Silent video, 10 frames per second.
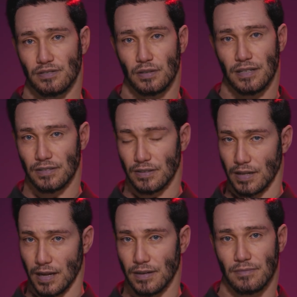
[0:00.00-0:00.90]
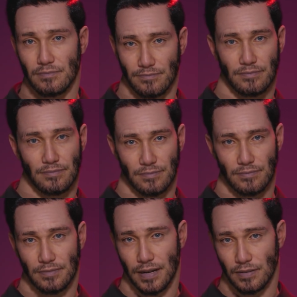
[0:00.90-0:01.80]
are even higher.
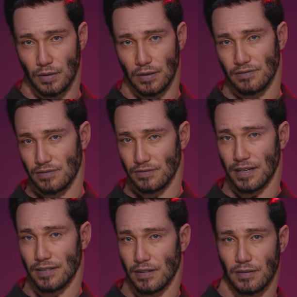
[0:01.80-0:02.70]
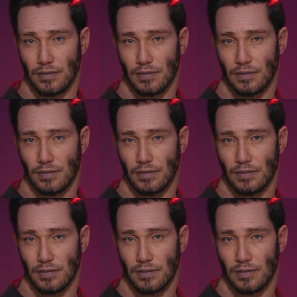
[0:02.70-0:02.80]
Adolescents and young